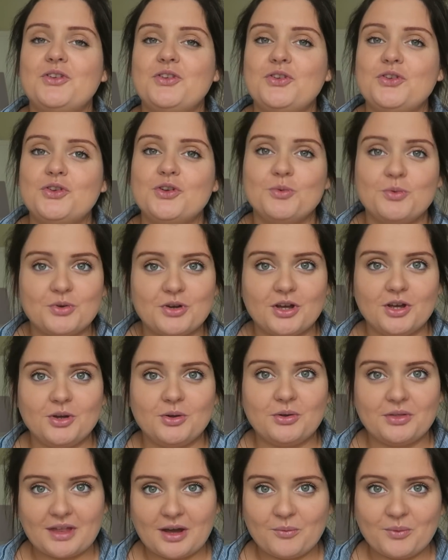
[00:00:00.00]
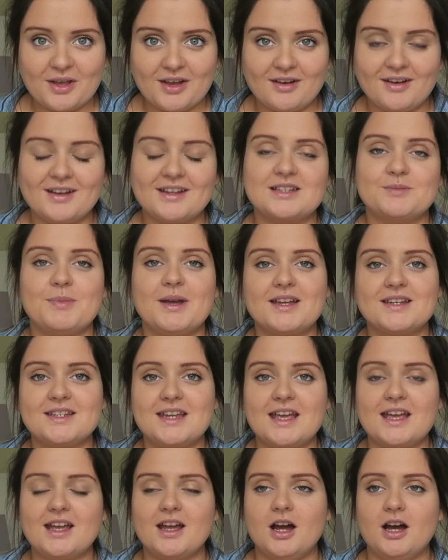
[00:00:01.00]
you will know that we are
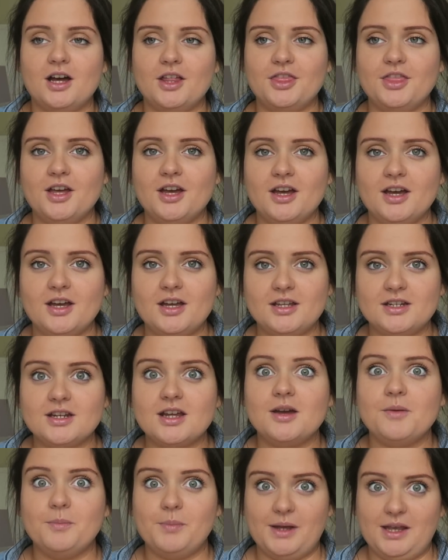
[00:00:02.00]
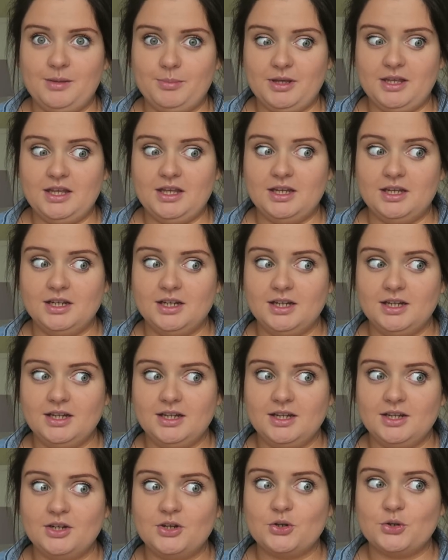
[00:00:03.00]
expecting our third baby.
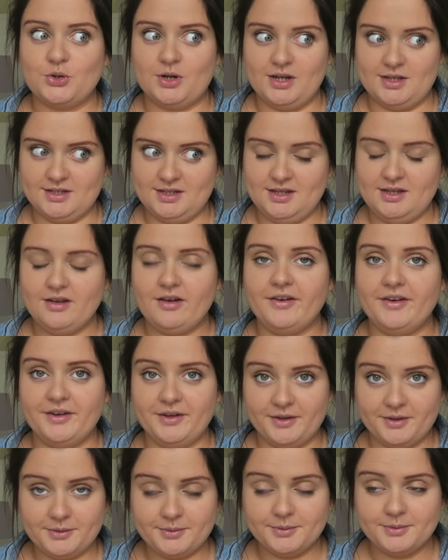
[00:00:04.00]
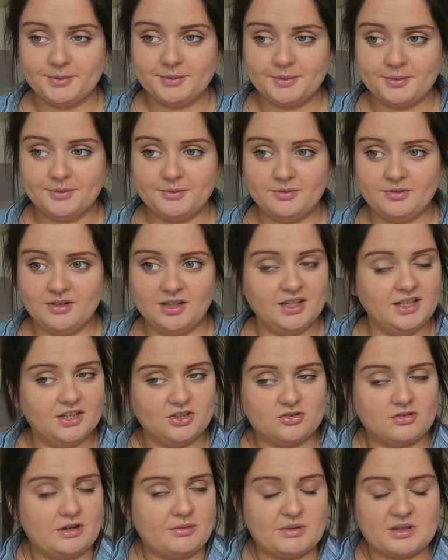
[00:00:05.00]
Crazy, I know. Like
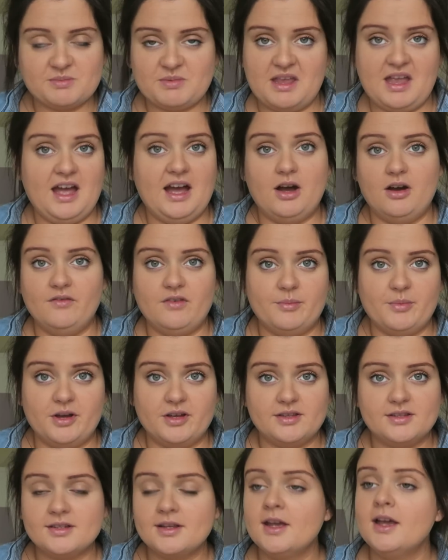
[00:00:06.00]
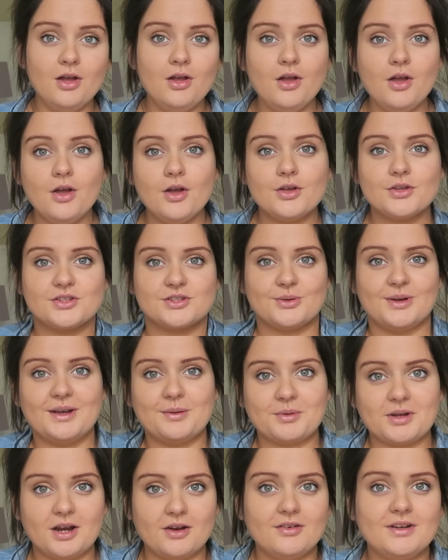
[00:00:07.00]
literally it must be out of our minds. So I
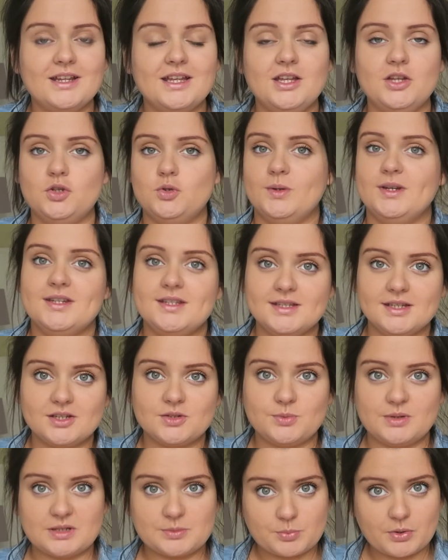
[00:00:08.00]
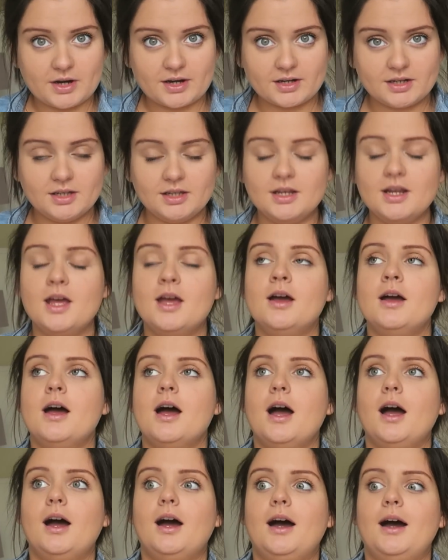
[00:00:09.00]
am currently 26 weeks pregnant.
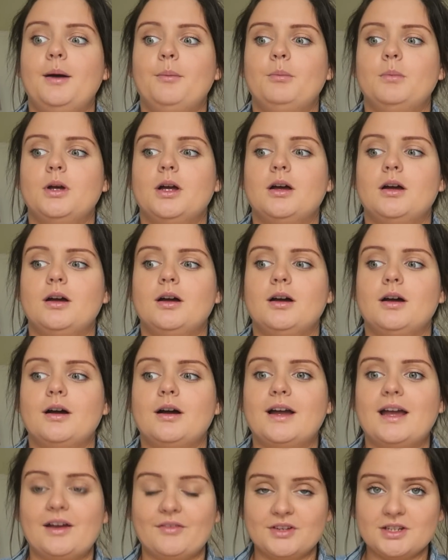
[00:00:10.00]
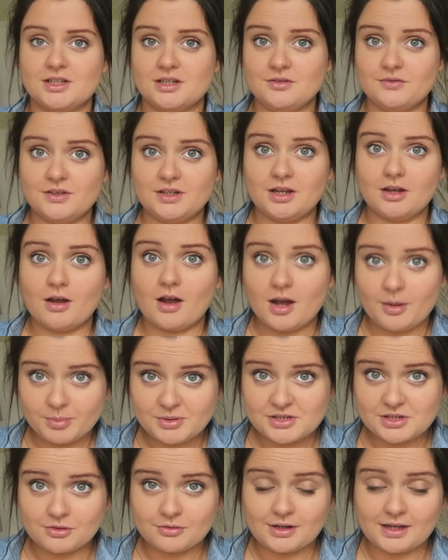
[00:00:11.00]
I haven't done a video up
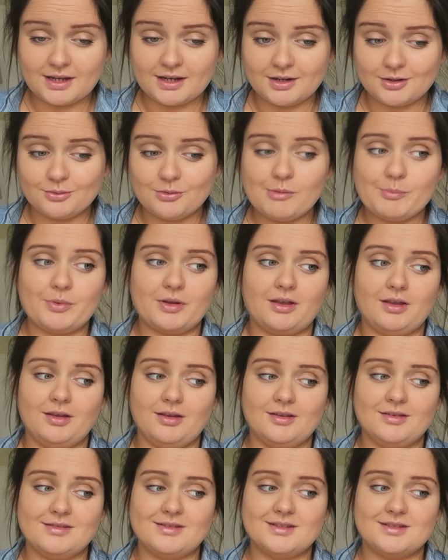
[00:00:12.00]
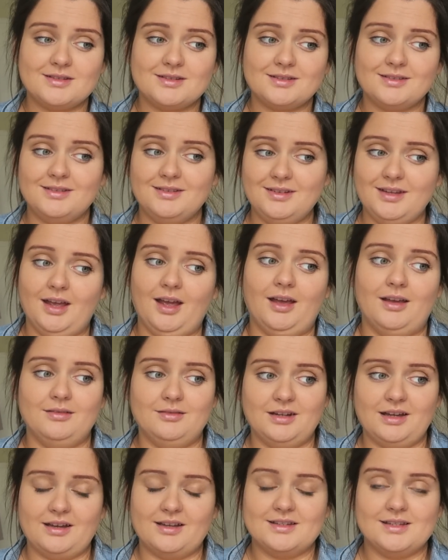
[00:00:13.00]
till now because, yeah,
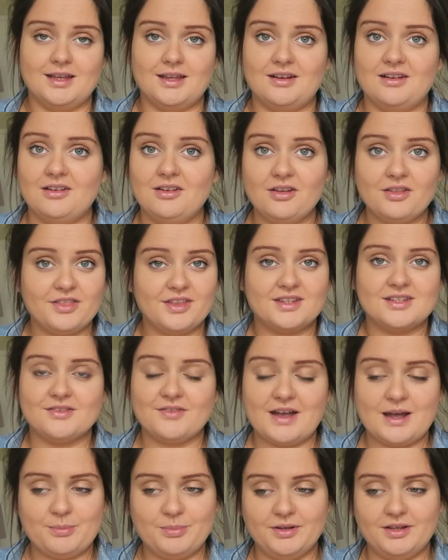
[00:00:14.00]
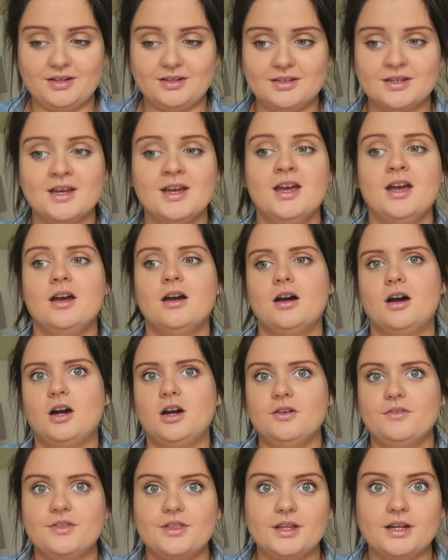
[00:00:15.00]
like I said, a lot of things have happened
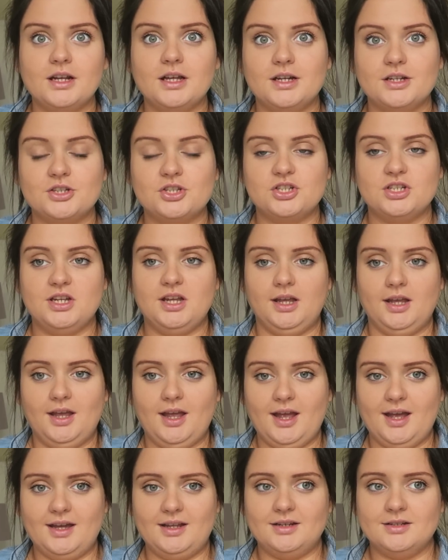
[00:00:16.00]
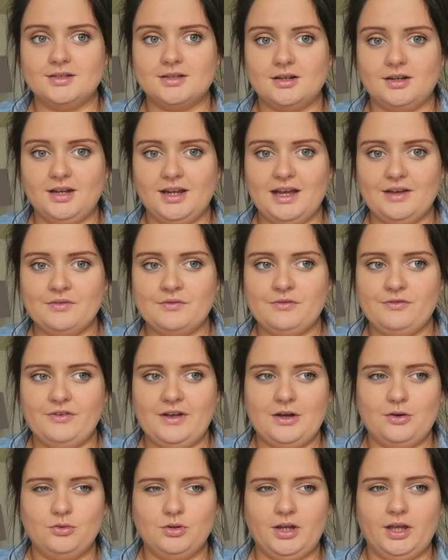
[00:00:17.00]
over the last year and I haven't
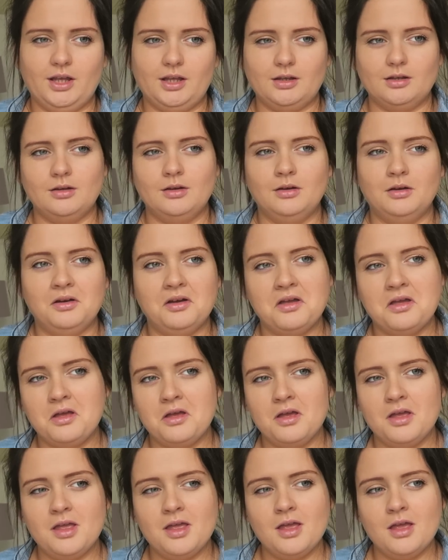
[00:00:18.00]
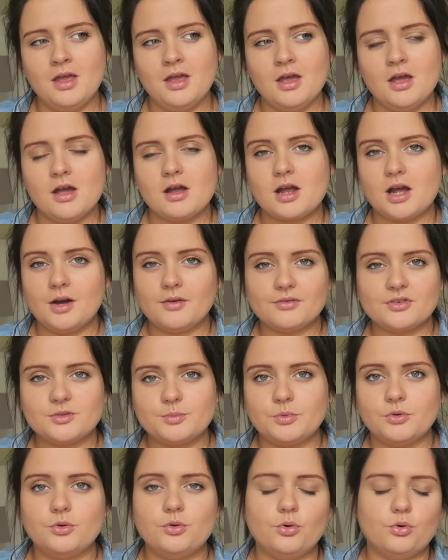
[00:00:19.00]
felt like
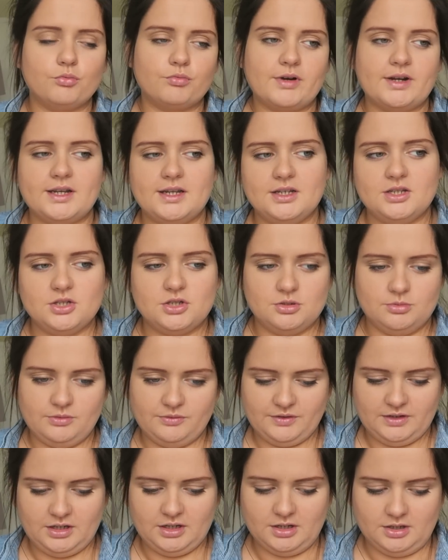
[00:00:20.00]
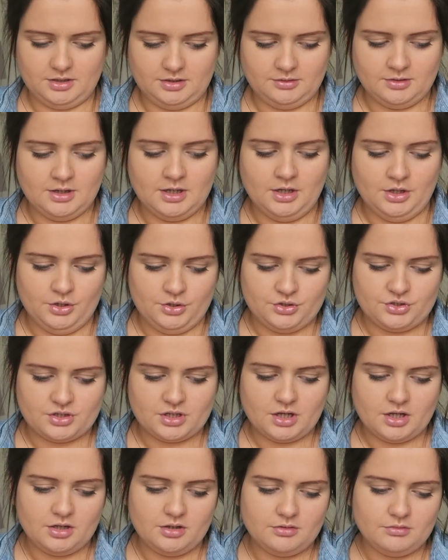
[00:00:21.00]
comfortable or ready to do a video.
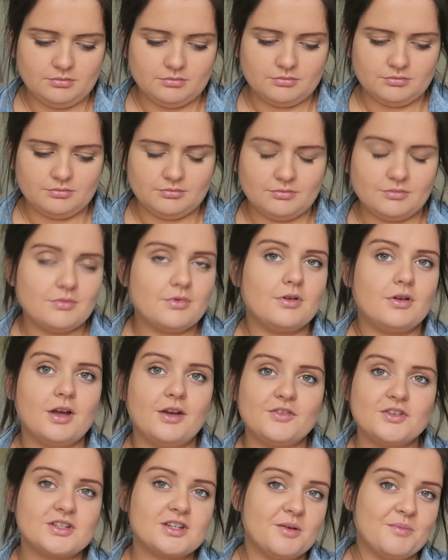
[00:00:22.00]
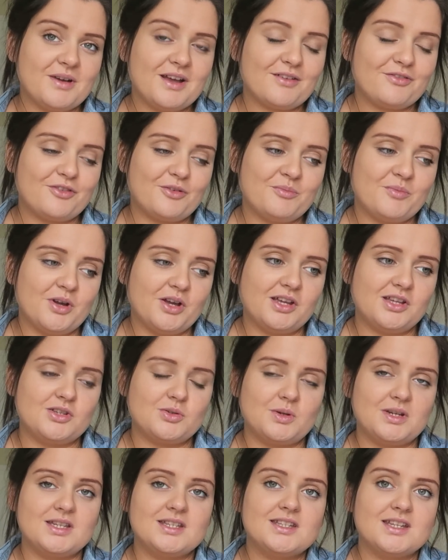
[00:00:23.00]
So I've just come back from my
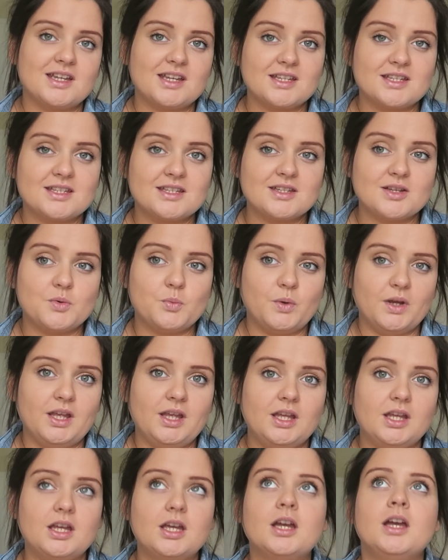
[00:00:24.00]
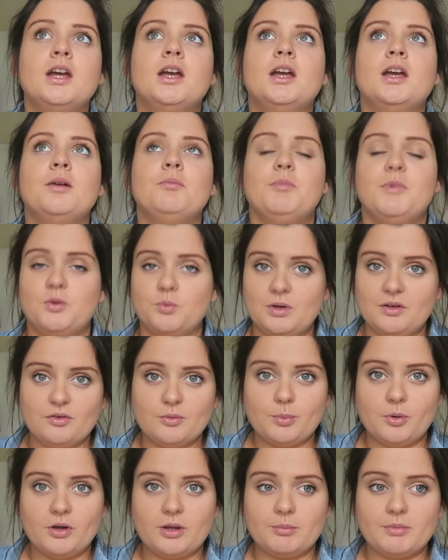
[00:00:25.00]
26-week midwife
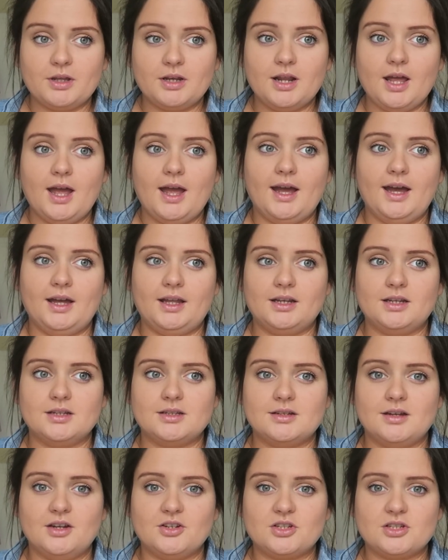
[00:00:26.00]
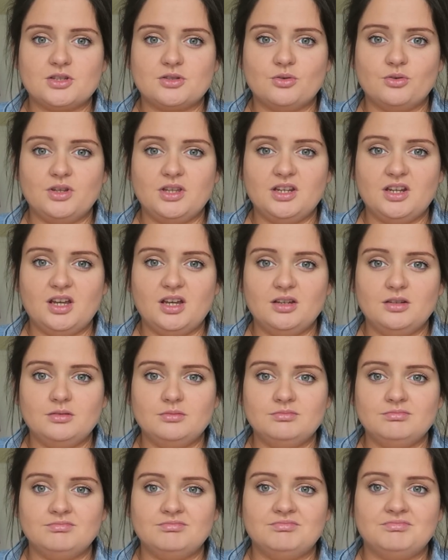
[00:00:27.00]
appointment and I just thought, you
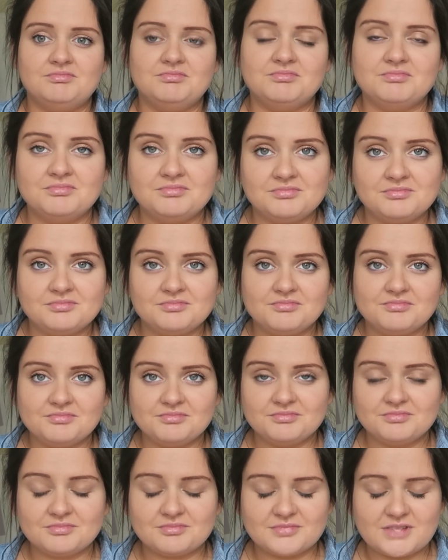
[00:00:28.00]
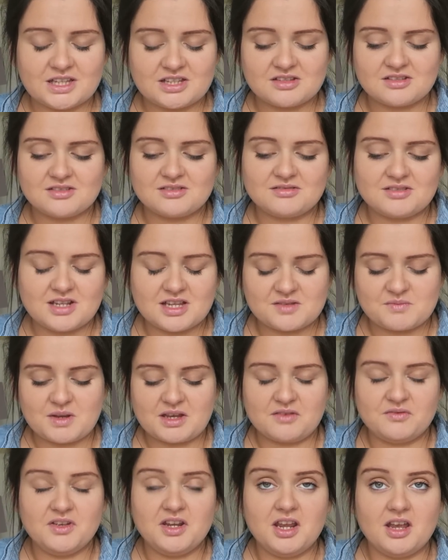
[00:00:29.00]
know, let's
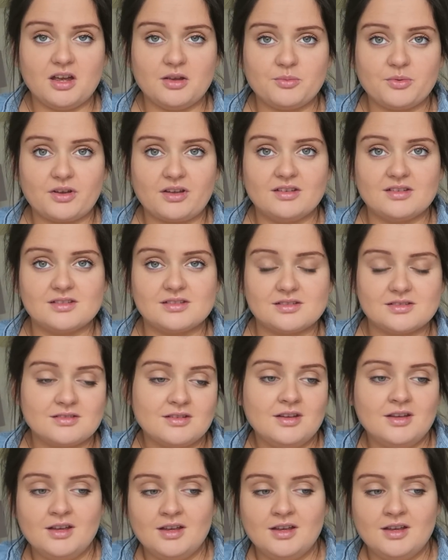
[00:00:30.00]
make a video because